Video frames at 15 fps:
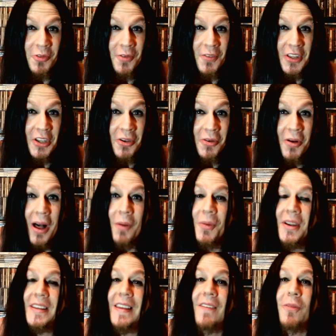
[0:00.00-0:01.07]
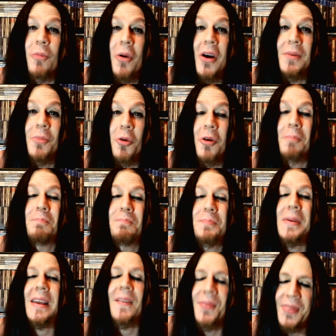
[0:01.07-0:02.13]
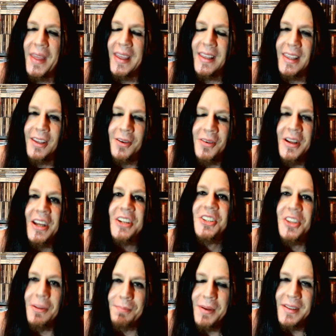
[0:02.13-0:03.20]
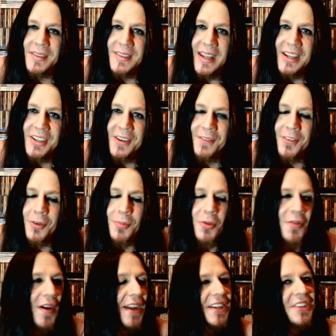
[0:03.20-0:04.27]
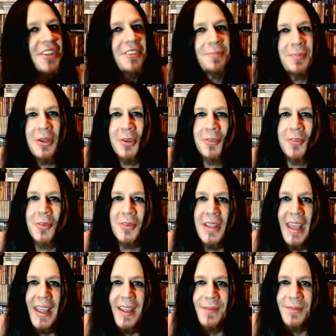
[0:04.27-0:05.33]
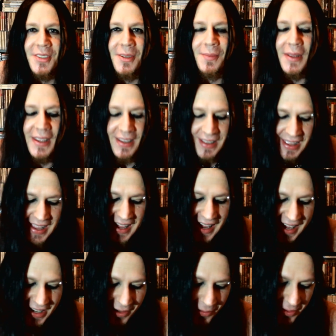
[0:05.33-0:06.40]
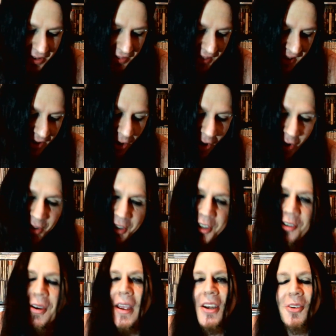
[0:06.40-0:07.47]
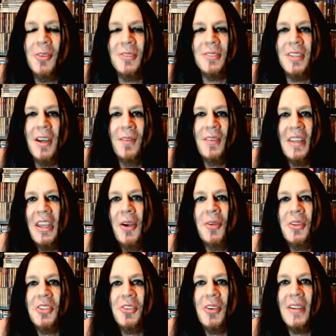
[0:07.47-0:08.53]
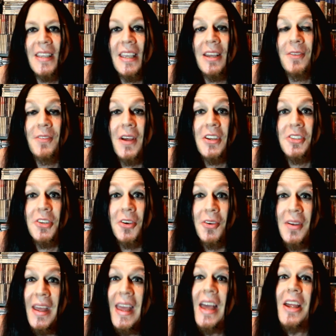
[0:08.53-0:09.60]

review. I want to give one more big thank you to the BitStation for providing this beautiful game to me, and I want to thank all the creators of Leona's Tricky Adventure.